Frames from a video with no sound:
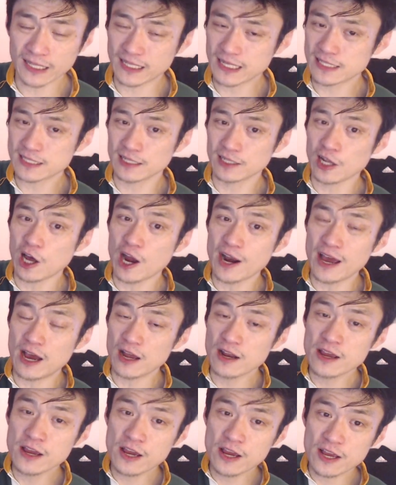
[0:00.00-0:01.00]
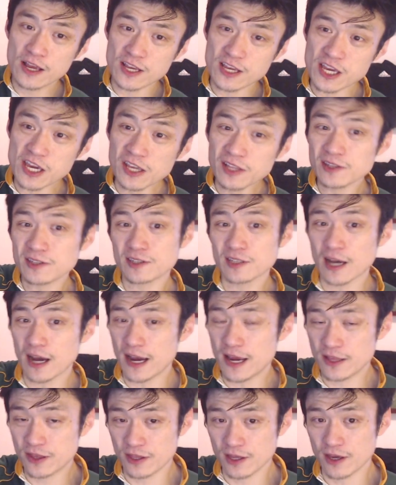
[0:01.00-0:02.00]
line out
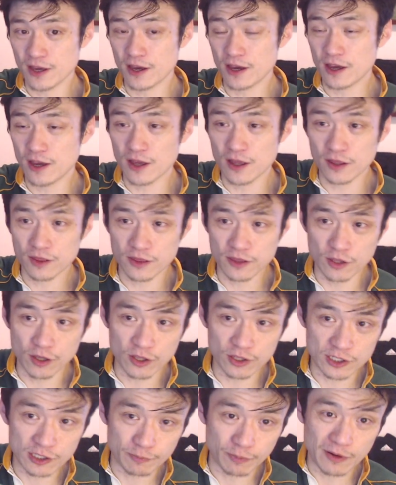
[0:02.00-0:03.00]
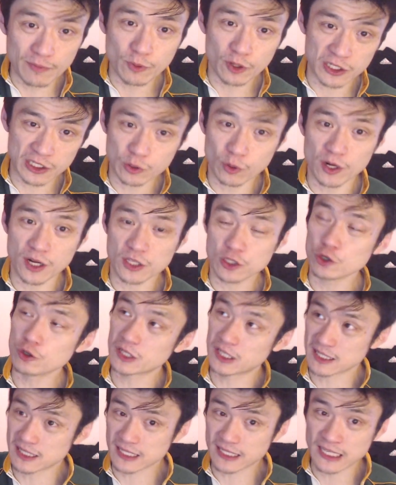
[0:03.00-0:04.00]
inside the Springboks 22
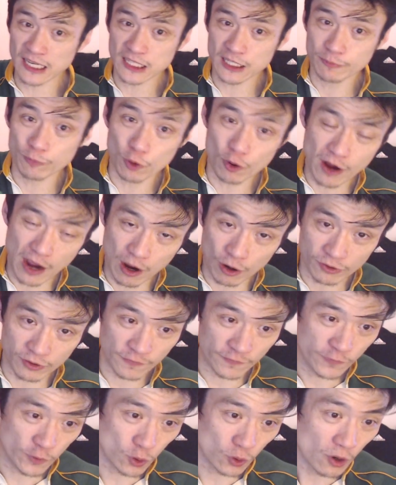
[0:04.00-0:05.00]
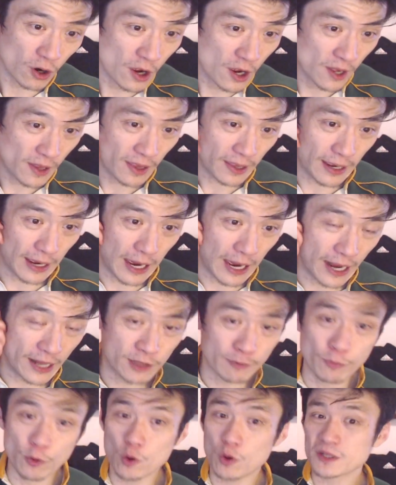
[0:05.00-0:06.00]
because he kicked the ball out on the full, and the
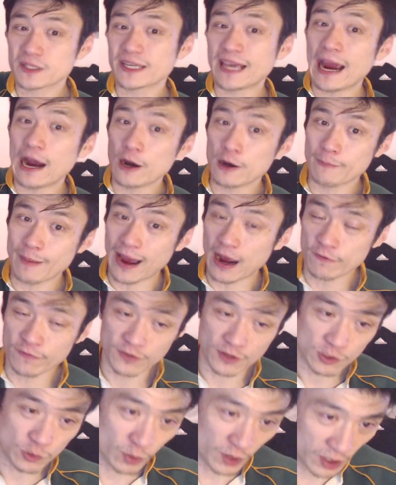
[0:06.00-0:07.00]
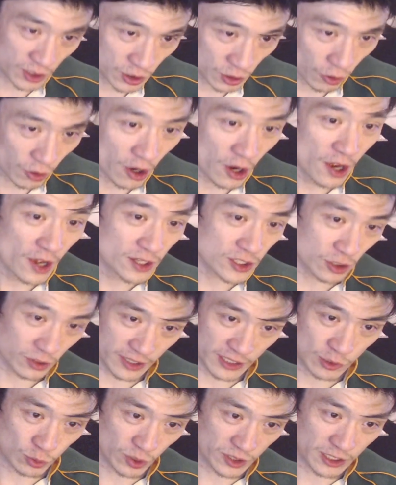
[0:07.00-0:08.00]
ball was carried back from the 22. So
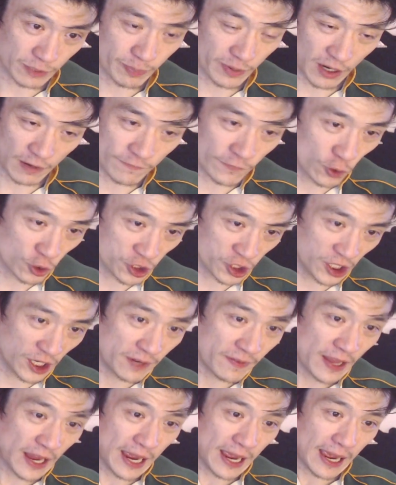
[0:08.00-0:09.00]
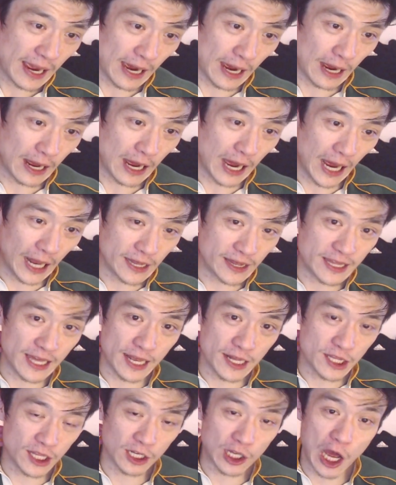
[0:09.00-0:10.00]
this was a bit unfortunate. And
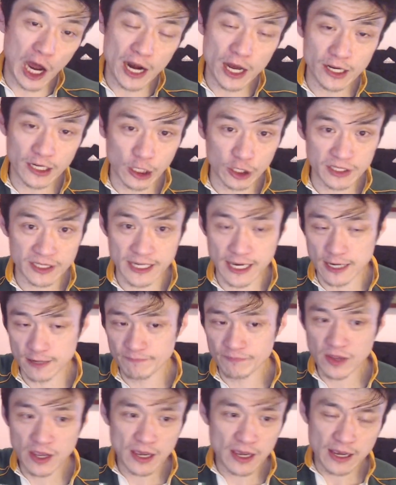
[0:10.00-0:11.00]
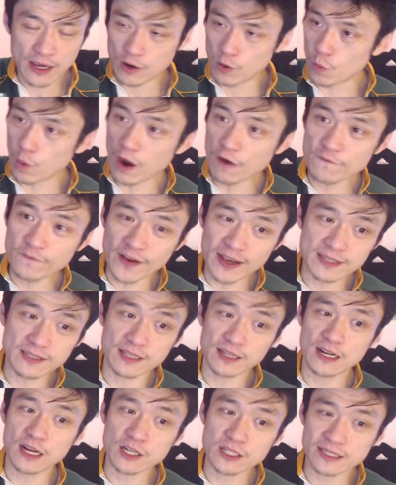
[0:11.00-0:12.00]
then the line out goes in. One face
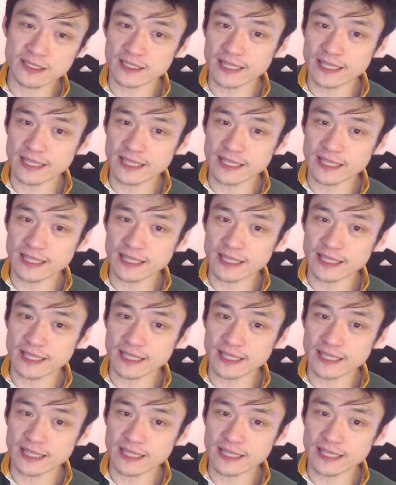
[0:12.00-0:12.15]
that